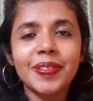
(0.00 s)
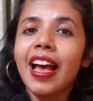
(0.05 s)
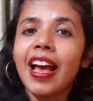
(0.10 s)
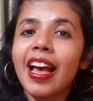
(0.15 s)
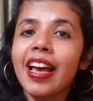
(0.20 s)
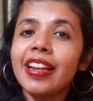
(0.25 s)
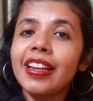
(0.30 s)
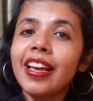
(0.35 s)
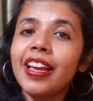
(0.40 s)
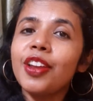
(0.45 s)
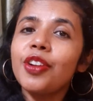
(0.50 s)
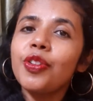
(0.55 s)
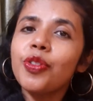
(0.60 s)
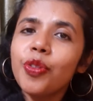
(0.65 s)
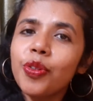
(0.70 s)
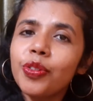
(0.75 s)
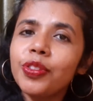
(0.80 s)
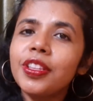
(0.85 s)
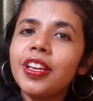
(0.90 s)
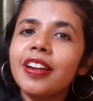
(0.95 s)
And I
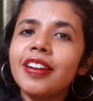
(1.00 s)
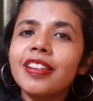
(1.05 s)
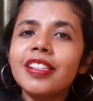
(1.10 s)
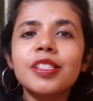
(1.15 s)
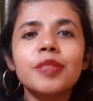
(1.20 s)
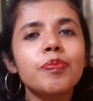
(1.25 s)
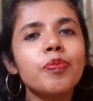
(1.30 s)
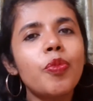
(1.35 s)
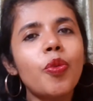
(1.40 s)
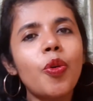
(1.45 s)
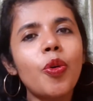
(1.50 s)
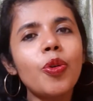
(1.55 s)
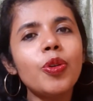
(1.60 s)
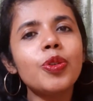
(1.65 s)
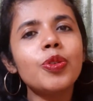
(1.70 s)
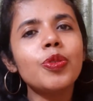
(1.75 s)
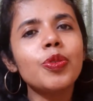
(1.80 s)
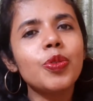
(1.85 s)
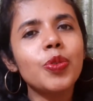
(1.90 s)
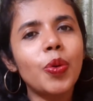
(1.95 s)
know there is
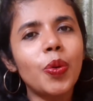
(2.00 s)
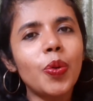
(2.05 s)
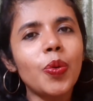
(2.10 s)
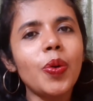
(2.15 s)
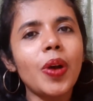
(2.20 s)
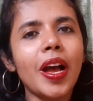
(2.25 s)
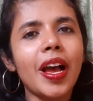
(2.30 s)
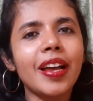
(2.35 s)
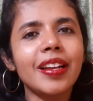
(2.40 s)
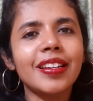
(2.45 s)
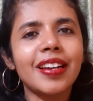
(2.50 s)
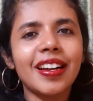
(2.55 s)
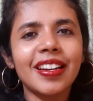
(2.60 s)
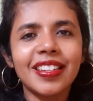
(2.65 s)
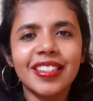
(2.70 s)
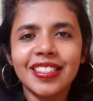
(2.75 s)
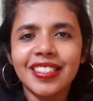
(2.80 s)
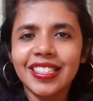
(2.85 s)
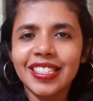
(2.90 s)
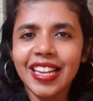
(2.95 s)
more to know and
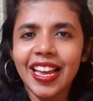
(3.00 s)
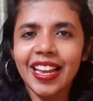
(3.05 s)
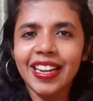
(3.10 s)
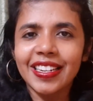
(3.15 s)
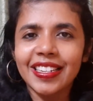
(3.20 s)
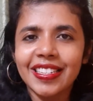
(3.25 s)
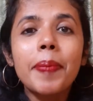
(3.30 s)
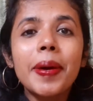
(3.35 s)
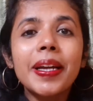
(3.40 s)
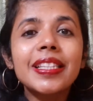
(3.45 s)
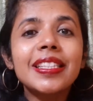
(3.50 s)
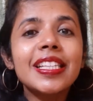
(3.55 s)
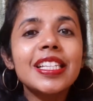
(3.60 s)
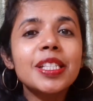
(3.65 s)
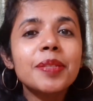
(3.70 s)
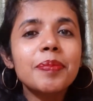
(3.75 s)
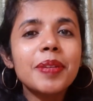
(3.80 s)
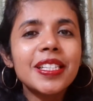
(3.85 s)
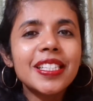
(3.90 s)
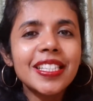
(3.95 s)
understand. But
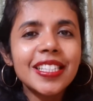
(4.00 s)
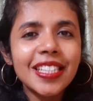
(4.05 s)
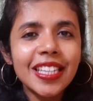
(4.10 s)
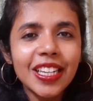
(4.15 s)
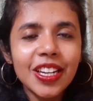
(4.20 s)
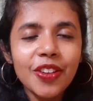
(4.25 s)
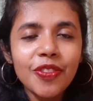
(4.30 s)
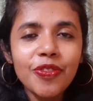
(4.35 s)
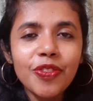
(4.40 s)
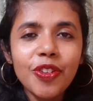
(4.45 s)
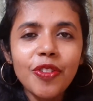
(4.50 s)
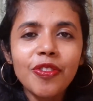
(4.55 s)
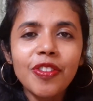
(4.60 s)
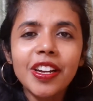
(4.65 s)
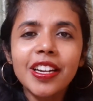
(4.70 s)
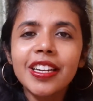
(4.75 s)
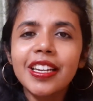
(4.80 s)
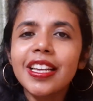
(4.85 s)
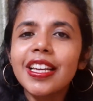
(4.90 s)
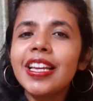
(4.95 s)
this much is enough for
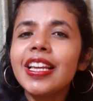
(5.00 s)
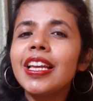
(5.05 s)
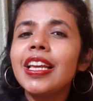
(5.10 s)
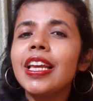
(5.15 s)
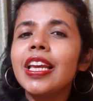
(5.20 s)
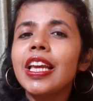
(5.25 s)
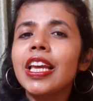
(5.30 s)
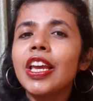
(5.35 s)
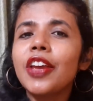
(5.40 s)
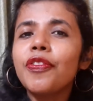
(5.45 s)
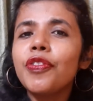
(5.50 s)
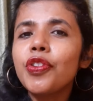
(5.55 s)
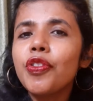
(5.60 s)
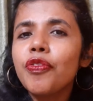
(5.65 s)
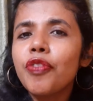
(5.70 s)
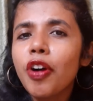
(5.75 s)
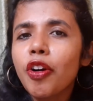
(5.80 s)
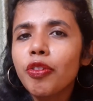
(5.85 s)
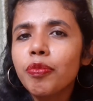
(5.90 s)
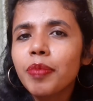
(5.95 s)
one day. If you
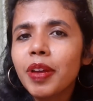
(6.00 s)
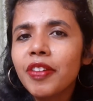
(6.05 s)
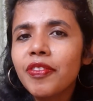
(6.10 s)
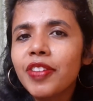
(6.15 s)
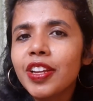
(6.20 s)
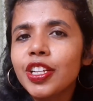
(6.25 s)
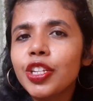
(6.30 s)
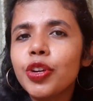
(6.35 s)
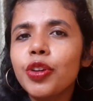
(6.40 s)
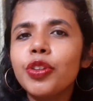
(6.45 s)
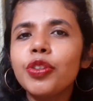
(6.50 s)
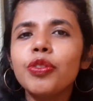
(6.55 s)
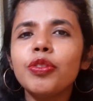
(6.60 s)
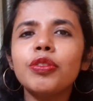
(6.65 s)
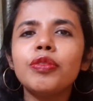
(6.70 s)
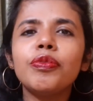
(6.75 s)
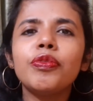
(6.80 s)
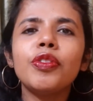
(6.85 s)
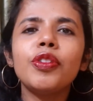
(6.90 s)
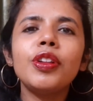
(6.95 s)
found my video
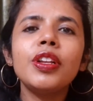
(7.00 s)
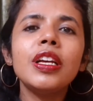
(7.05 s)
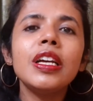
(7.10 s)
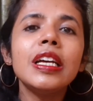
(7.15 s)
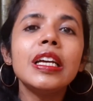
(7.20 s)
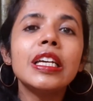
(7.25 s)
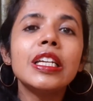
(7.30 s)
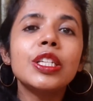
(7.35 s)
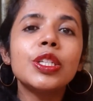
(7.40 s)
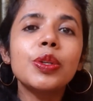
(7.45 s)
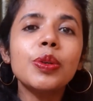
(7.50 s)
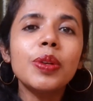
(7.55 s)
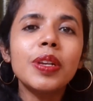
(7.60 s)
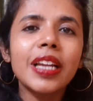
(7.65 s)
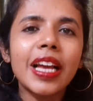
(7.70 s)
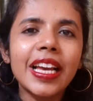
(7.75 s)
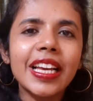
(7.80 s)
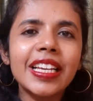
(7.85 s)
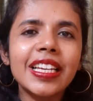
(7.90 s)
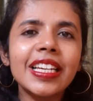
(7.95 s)
useful, do
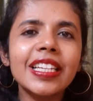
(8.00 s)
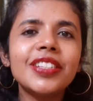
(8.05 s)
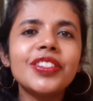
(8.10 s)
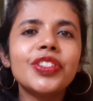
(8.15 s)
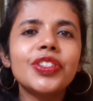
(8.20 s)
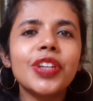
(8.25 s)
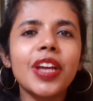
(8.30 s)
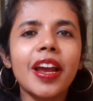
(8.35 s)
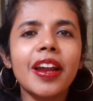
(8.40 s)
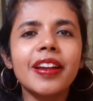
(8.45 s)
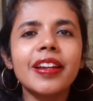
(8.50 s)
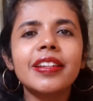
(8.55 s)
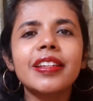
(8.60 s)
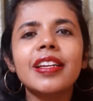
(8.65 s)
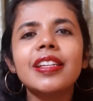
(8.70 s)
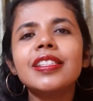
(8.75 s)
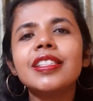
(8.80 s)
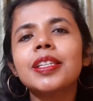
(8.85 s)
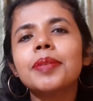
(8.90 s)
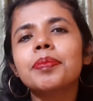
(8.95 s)
like it, share it,
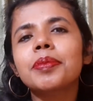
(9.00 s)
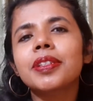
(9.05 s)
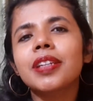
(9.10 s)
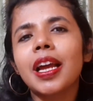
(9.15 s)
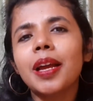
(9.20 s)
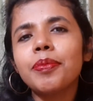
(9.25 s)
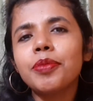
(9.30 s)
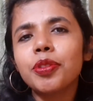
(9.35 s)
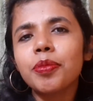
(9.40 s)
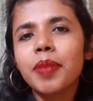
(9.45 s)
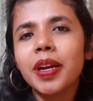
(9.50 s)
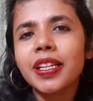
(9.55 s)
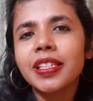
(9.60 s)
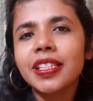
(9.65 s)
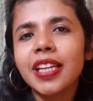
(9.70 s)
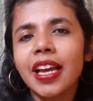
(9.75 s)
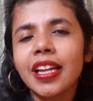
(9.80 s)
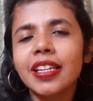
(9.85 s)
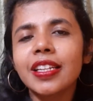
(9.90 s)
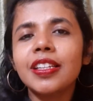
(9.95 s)
and subscribe to my
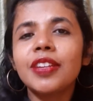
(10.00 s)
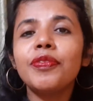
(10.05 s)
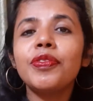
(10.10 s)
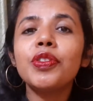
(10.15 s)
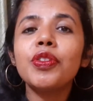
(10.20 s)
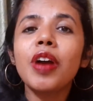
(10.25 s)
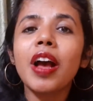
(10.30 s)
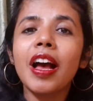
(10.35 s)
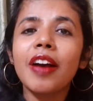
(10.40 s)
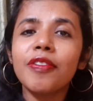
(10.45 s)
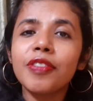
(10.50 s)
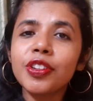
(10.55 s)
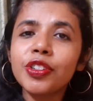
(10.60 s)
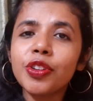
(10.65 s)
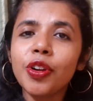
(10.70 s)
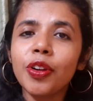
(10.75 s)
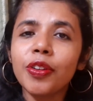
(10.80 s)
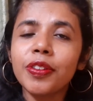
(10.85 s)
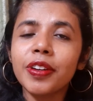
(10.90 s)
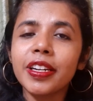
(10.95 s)
channel if you haven't
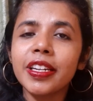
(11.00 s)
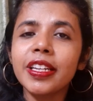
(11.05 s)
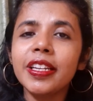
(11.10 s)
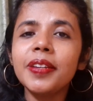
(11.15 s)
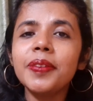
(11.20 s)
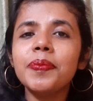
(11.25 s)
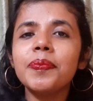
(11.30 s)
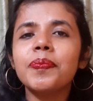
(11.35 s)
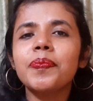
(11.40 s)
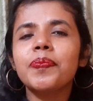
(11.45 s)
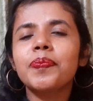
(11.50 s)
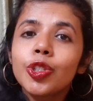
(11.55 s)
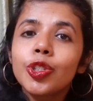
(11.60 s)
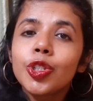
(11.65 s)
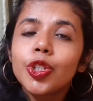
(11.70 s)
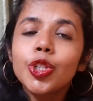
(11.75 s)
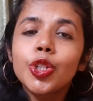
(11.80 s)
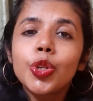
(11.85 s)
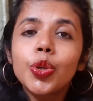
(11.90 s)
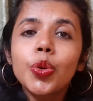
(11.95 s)
already.
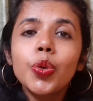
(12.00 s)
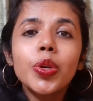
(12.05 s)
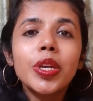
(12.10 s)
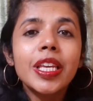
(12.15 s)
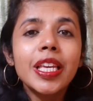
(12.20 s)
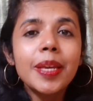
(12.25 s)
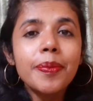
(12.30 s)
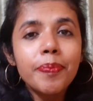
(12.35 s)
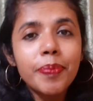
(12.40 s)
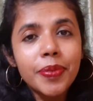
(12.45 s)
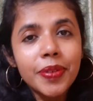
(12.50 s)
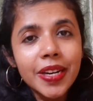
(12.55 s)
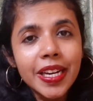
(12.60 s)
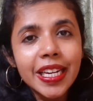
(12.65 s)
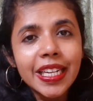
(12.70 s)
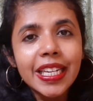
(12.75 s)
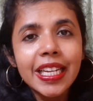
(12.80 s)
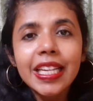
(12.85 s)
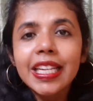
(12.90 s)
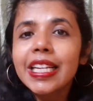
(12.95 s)
Do keep
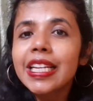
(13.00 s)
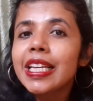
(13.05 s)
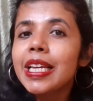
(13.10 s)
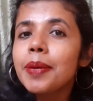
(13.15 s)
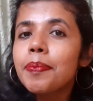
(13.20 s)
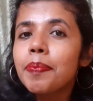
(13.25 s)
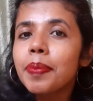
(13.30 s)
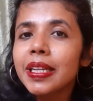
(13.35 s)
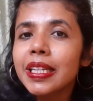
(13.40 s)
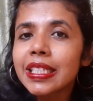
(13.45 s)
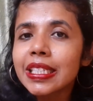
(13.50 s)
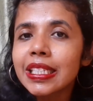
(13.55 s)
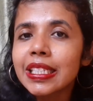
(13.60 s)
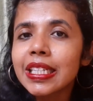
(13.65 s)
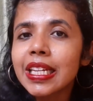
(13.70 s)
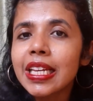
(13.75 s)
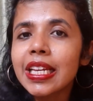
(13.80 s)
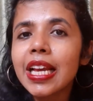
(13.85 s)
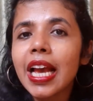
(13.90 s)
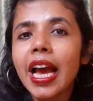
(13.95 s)
reading, keep
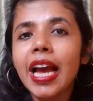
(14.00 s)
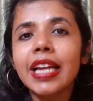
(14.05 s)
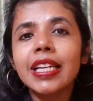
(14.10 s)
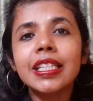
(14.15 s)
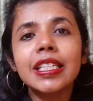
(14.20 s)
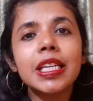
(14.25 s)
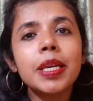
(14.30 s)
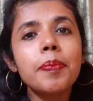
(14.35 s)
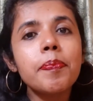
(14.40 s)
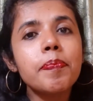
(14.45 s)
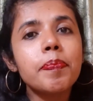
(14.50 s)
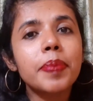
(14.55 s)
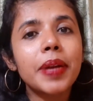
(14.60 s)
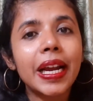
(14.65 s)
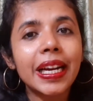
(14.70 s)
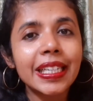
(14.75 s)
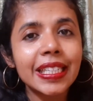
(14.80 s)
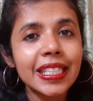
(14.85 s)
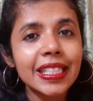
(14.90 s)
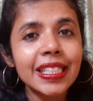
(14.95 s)
listening, and keep
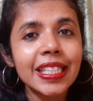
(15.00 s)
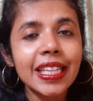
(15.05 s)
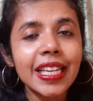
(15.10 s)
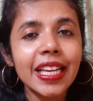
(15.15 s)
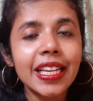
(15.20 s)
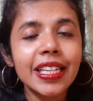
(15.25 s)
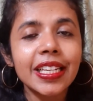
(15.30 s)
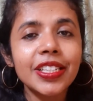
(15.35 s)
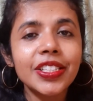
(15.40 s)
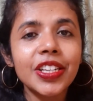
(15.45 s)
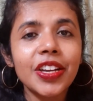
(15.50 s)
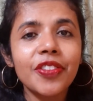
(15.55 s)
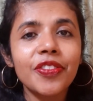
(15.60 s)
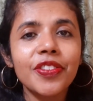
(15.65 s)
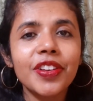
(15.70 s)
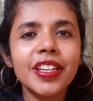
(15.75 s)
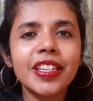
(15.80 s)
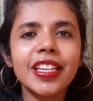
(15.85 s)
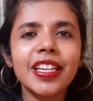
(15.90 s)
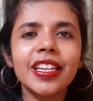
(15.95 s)
practicing English
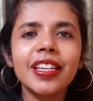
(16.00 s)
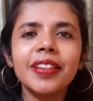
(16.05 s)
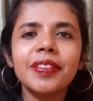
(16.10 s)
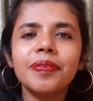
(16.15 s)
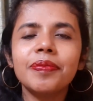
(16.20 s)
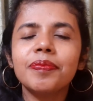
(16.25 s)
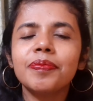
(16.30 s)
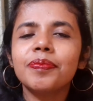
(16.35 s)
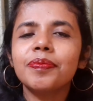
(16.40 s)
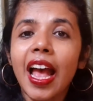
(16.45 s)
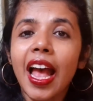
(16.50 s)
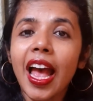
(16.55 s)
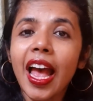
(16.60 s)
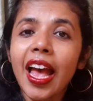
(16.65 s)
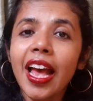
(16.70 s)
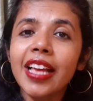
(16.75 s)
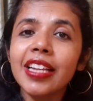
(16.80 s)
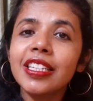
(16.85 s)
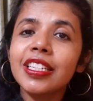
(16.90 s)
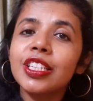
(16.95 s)
every day.
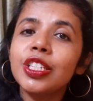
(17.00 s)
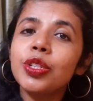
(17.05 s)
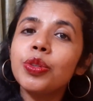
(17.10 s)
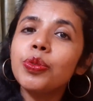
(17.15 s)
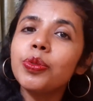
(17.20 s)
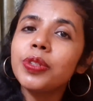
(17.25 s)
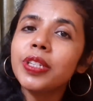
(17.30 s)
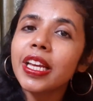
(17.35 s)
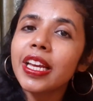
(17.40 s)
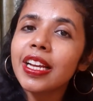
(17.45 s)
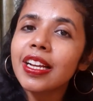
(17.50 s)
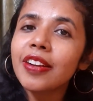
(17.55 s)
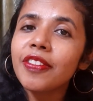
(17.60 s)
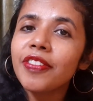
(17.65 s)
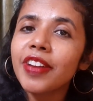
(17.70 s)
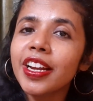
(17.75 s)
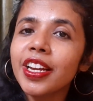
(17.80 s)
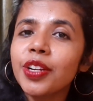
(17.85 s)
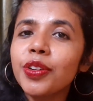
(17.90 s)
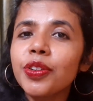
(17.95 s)
And do take a
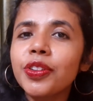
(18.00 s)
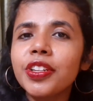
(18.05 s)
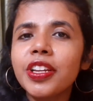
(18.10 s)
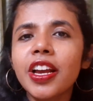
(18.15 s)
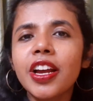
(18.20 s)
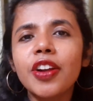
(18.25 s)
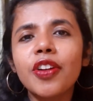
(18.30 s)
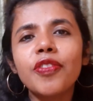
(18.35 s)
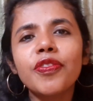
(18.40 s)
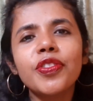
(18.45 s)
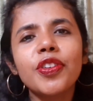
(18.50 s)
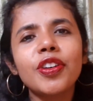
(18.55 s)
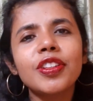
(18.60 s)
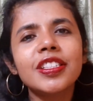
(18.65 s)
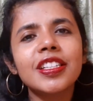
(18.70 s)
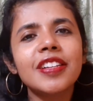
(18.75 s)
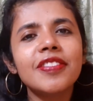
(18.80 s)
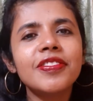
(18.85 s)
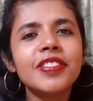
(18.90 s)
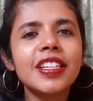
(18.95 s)
very good care of
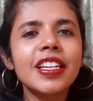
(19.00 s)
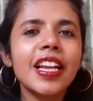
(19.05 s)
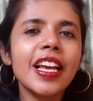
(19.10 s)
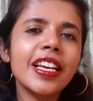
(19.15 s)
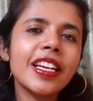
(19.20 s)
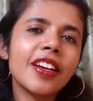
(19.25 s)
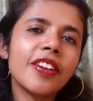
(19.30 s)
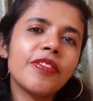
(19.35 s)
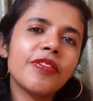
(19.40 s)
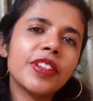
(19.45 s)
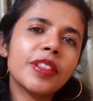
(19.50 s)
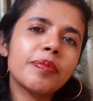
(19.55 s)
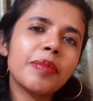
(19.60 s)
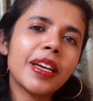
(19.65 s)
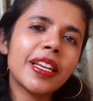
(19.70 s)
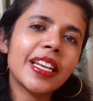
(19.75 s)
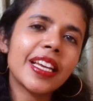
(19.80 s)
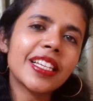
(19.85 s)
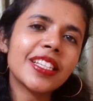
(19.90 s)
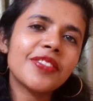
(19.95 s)
yourself till I come with
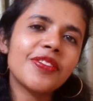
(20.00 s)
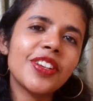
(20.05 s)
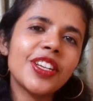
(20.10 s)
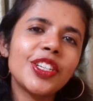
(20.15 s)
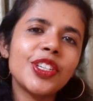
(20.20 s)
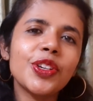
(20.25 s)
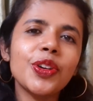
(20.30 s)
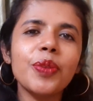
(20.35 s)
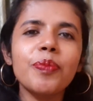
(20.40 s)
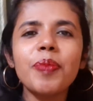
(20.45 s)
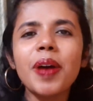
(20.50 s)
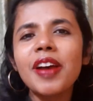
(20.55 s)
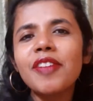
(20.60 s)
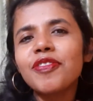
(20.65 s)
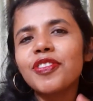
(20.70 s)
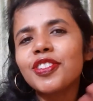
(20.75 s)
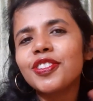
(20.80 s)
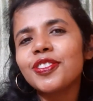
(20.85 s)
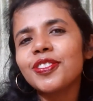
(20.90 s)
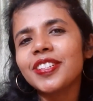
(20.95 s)
my next video. Bye
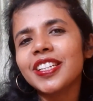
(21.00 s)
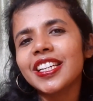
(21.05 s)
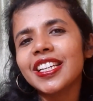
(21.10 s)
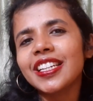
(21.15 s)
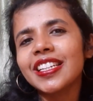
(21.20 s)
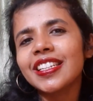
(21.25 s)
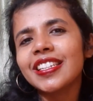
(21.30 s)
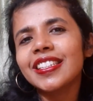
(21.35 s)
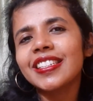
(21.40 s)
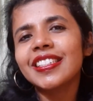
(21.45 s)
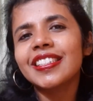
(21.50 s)
for today.